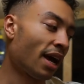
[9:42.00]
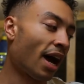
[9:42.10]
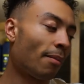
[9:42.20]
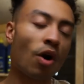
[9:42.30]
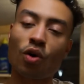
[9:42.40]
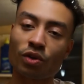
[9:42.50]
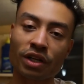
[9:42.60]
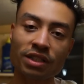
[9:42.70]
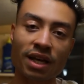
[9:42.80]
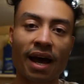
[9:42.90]

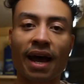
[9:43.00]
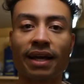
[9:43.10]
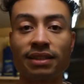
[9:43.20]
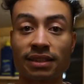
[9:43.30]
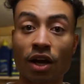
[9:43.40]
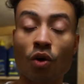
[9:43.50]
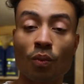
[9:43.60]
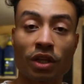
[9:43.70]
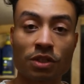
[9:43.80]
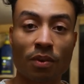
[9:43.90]
holders and get on
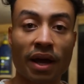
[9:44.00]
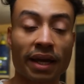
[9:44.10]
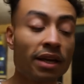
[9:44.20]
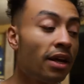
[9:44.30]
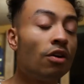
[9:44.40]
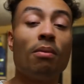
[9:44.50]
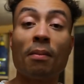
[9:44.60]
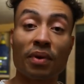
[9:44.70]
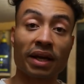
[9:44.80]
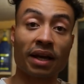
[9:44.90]
with the spraying.
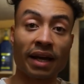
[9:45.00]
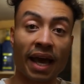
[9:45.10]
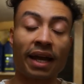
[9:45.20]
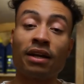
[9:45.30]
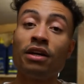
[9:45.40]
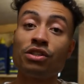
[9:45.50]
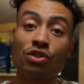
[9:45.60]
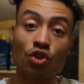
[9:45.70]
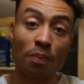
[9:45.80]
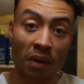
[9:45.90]
Remembering again,
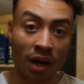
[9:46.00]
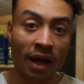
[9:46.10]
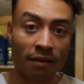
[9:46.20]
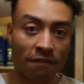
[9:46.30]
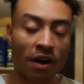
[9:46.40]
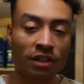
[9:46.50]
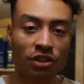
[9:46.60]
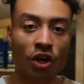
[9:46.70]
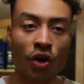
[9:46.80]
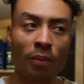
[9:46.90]
super light first
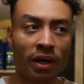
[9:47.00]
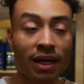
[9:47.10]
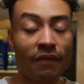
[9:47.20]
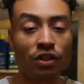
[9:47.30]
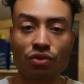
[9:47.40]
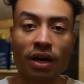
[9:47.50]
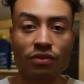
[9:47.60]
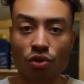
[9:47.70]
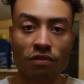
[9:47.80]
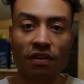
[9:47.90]
coat, and we're going to leave this dry
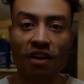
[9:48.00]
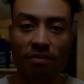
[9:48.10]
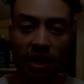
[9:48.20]
for sort of 5